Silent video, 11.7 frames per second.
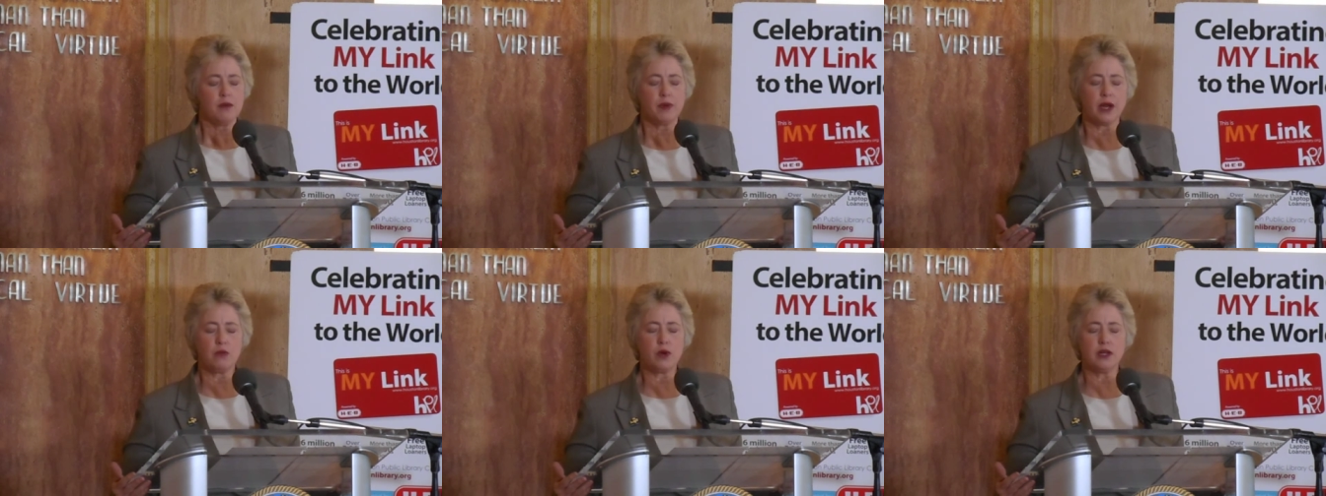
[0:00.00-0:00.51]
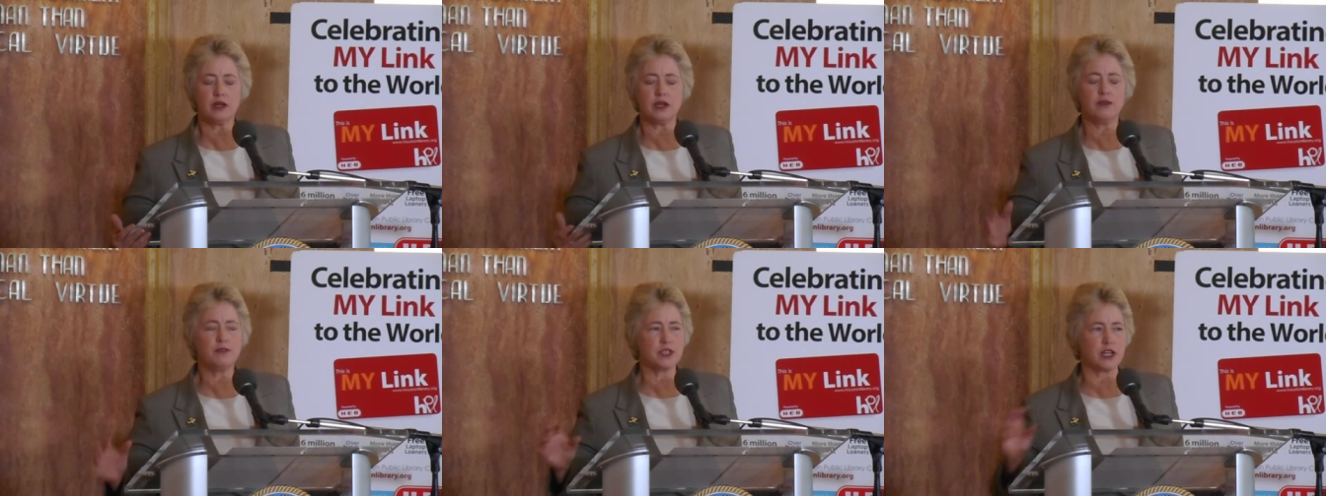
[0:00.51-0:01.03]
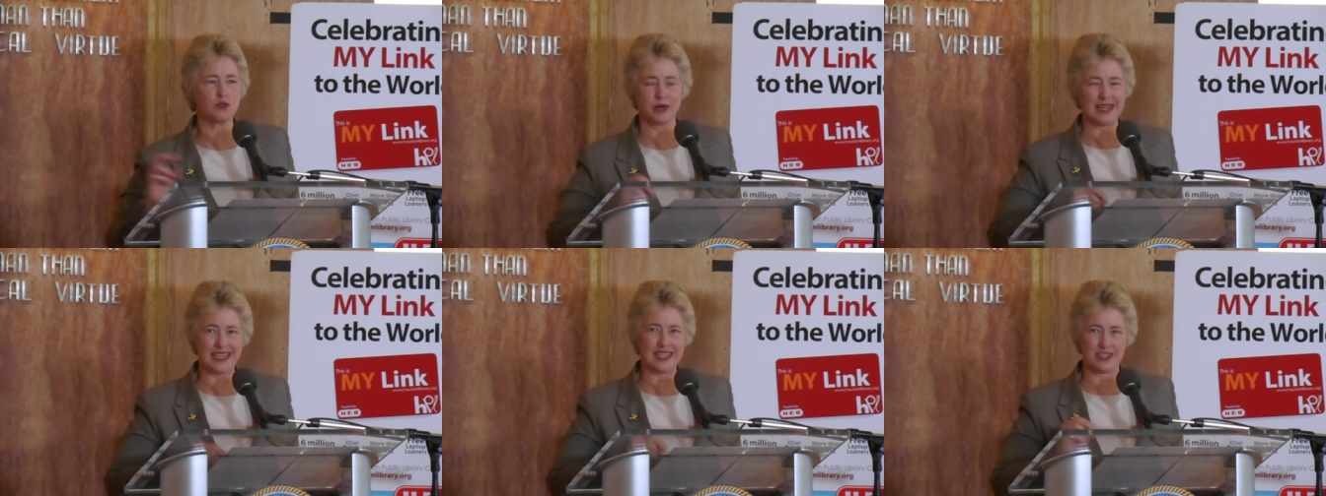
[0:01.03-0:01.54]
But I want to emphasize
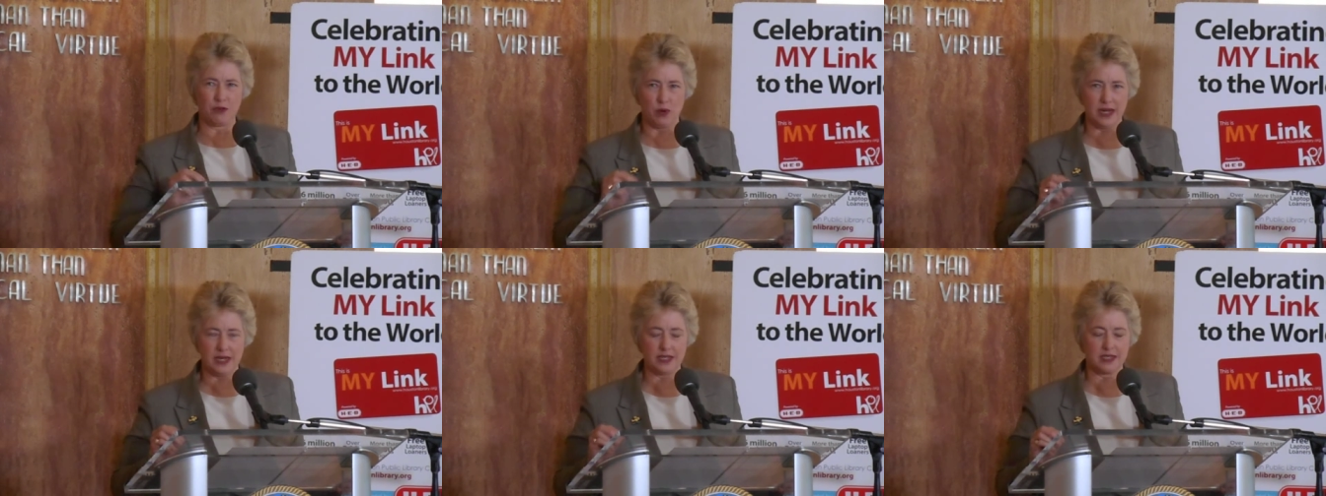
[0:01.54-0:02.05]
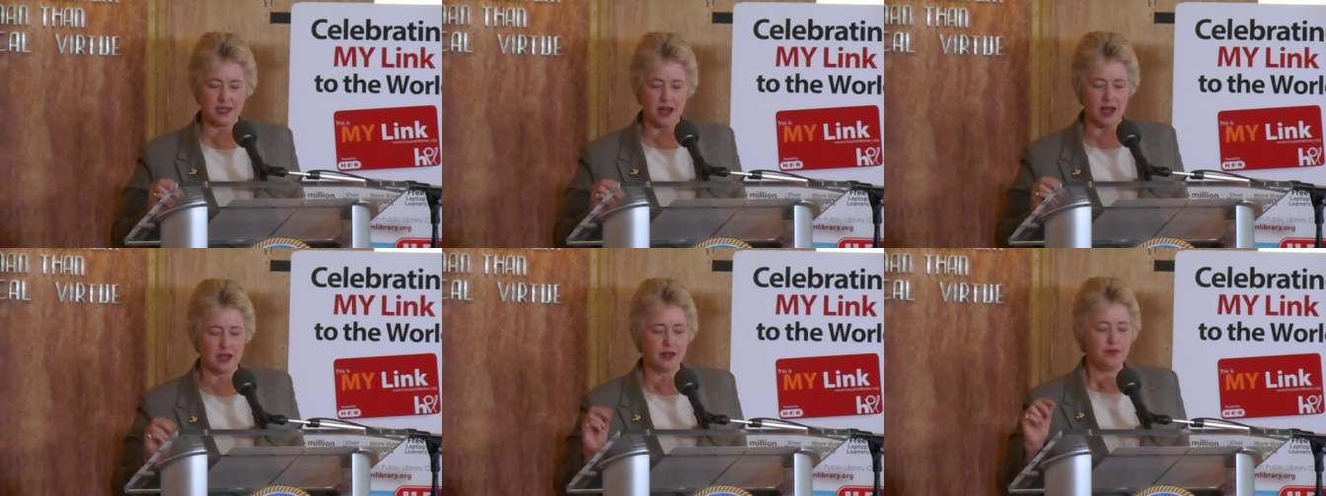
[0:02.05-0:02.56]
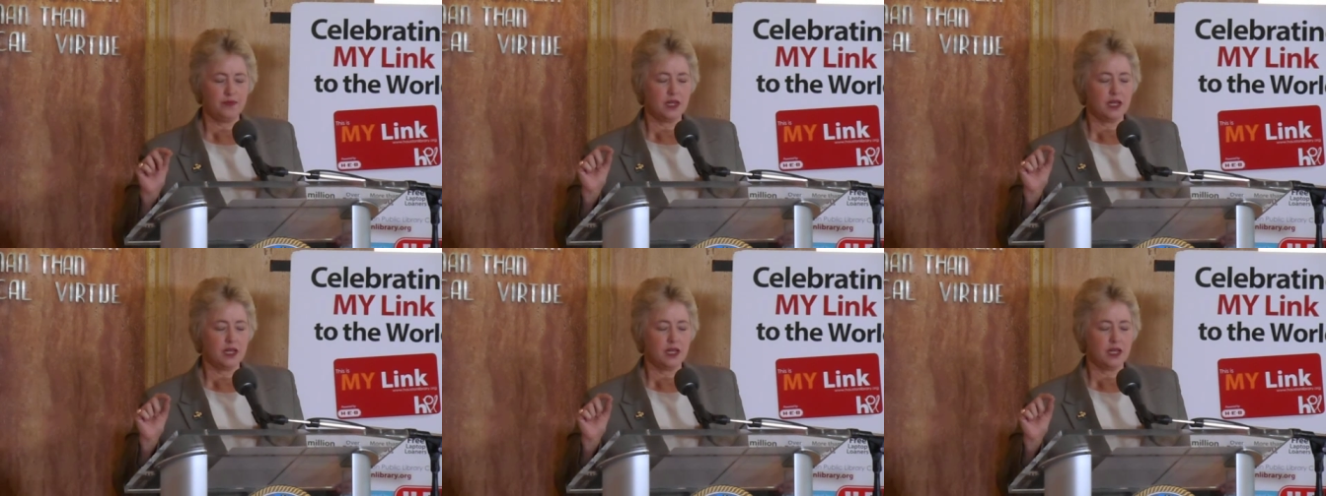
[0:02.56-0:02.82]
what it is and what it is not.